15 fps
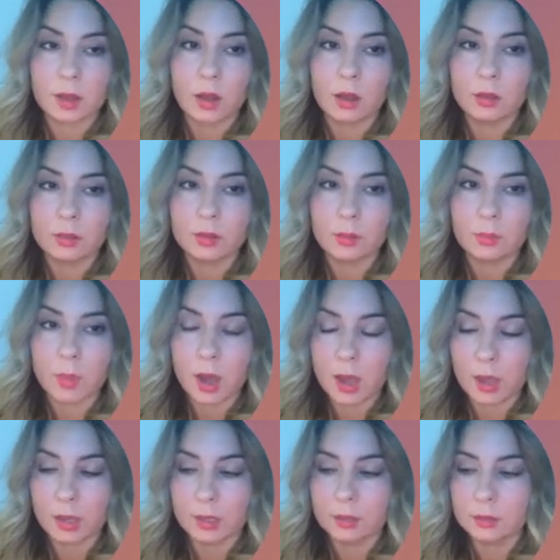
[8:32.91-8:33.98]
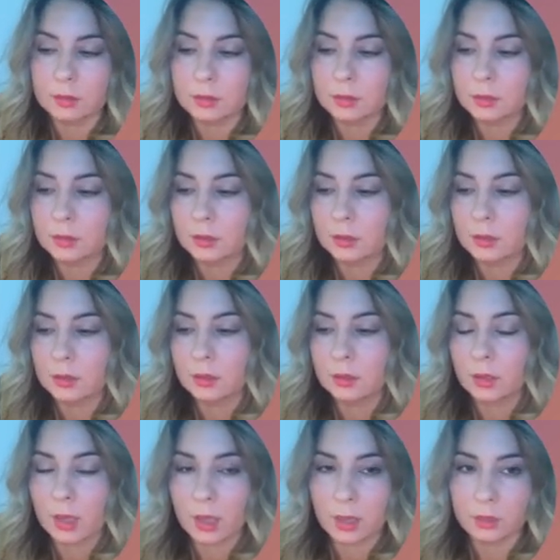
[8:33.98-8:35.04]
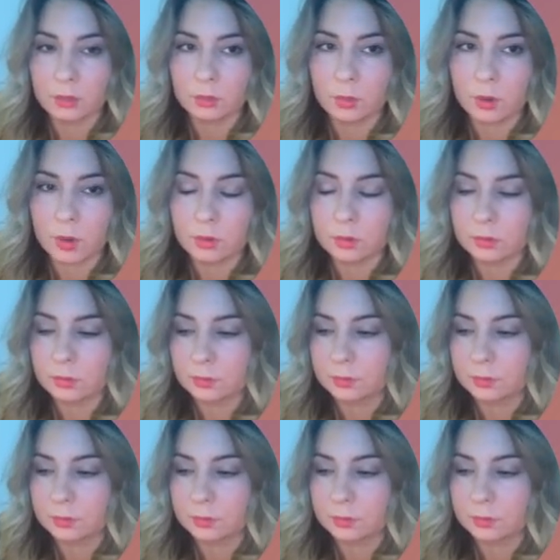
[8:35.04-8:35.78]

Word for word: on the mind. End quote.